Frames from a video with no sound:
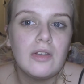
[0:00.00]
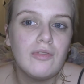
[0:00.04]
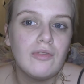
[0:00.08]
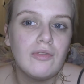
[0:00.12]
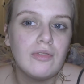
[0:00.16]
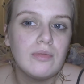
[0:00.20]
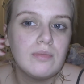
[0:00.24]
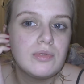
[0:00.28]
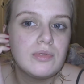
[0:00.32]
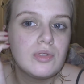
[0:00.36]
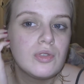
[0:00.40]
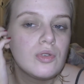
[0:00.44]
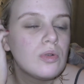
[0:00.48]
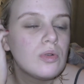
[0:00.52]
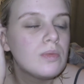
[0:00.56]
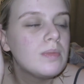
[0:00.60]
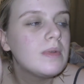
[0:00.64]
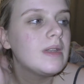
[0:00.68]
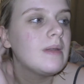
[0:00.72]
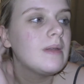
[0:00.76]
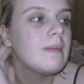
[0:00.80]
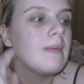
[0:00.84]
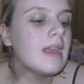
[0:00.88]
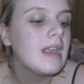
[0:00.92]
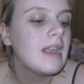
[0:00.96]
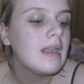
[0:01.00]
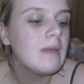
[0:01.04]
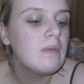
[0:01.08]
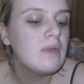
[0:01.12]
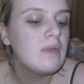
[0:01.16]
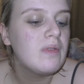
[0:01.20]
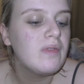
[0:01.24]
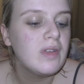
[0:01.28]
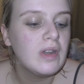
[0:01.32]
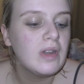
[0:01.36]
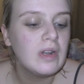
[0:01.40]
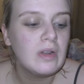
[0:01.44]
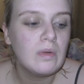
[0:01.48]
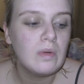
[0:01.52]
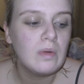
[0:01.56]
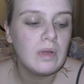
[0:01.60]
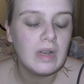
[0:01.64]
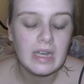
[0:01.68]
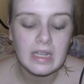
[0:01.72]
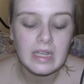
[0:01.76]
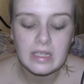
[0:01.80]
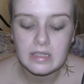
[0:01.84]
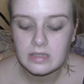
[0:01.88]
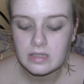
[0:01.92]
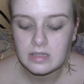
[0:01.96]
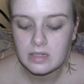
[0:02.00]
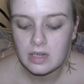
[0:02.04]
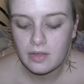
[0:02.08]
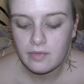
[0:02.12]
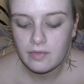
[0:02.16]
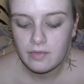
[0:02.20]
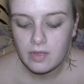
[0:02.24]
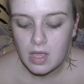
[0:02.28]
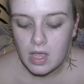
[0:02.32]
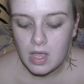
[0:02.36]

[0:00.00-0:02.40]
or absorbing and making me feel oily and stuff.